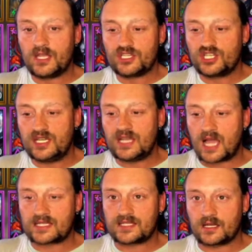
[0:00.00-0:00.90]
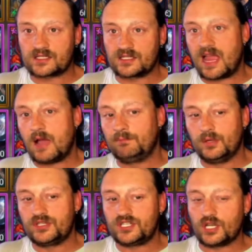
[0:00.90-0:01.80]
She knocks theirs down,
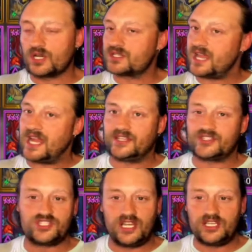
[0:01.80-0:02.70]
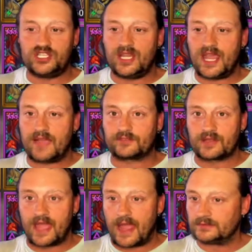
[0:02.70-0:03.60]
boosts yours, and it's GG after
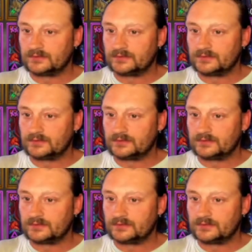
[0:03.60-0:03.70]
that.